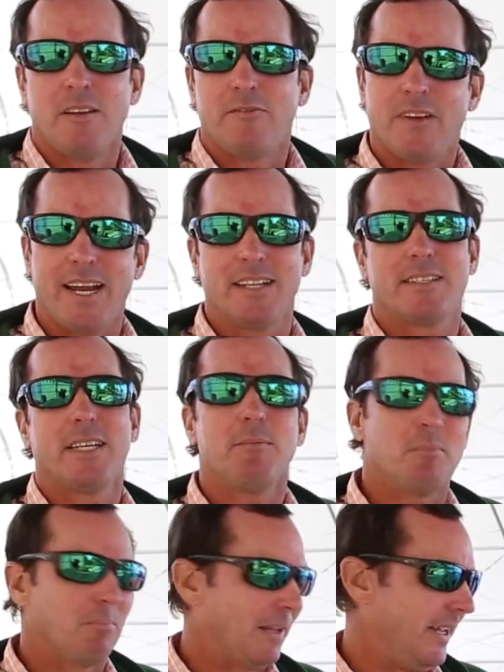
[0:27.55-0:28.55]
fancy
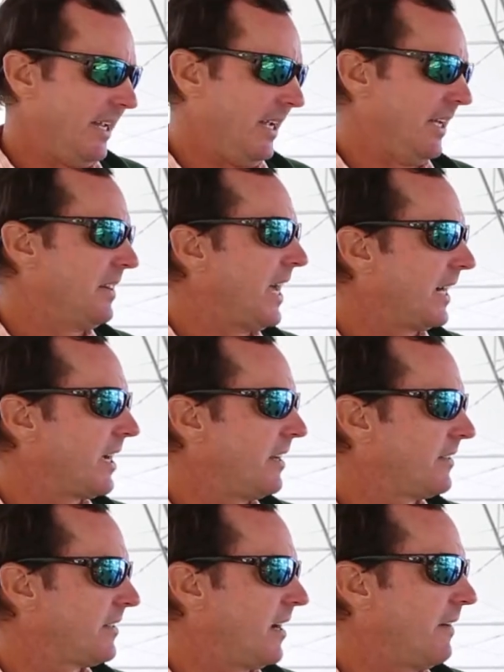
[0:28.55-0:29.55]
bling and that kind
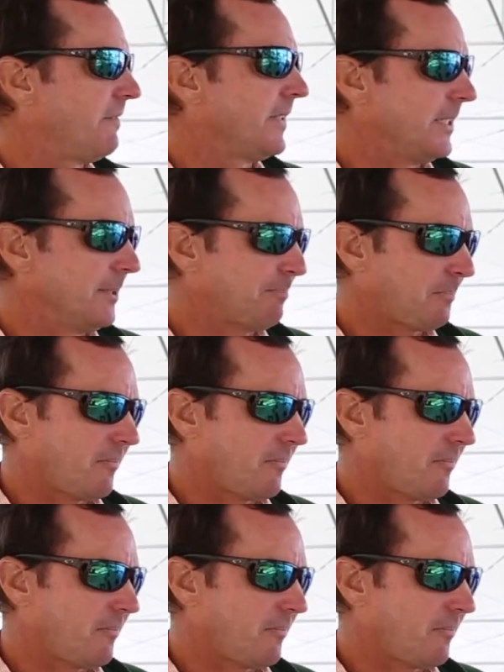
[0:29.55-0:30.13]
of stuff. And